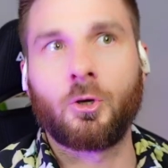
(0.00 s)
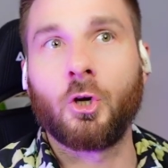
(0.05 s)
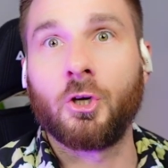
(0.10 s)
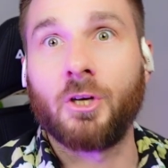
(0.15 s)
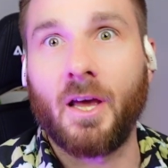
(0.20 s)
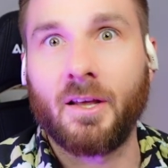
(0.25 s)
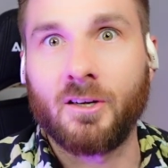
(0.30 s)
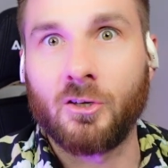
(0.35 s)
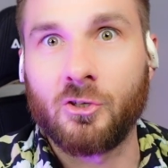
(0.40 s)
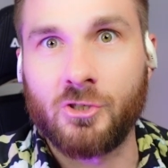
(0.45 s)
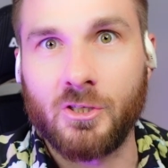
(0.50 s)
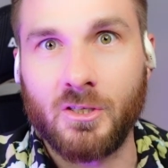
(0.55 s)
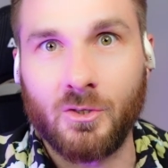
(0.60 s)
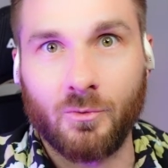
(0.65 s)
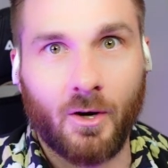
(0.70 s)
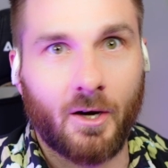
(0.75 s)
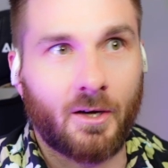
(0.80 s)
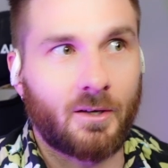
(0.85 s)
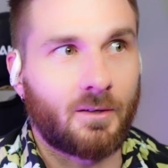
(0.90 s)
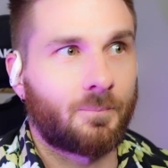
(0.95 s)
good energy,
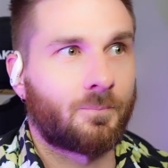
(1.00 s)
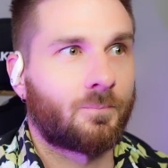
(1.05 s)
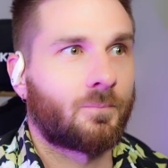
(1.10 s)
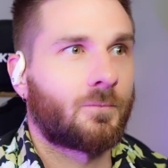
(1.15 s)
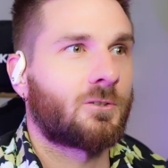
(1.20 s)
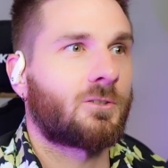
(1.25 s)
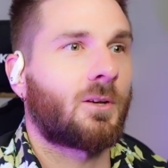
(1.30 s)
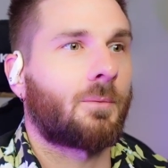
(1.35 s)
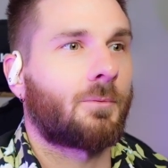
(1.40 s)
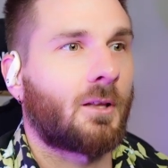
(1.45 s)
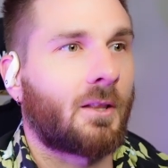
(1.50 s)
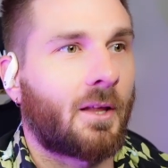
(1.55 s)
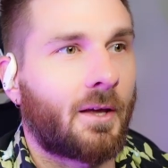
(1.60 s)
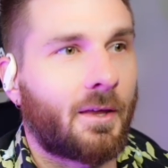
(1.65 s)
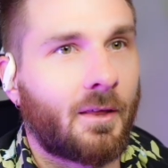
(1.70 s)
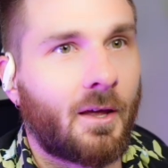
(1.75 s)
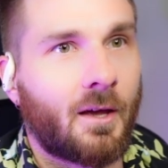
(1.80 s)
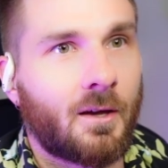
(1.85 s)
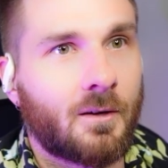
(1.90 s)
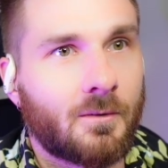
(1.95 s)
right? Something like
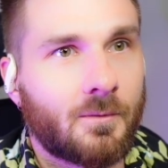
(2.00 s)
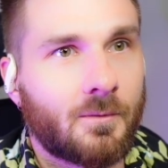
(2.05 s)
that.